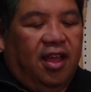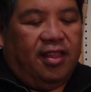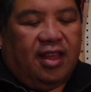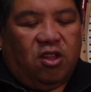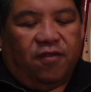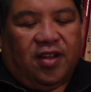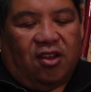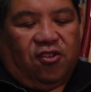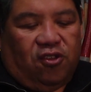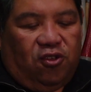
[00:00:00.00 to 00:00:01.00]
Then you've
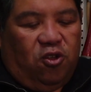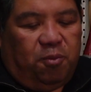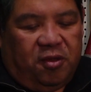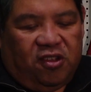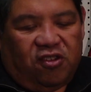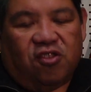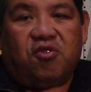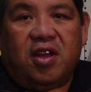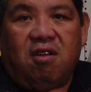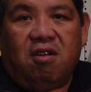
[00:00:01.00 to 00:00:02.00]
got your 2-position
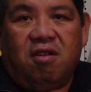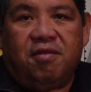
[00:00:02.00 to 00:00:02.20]
trigger,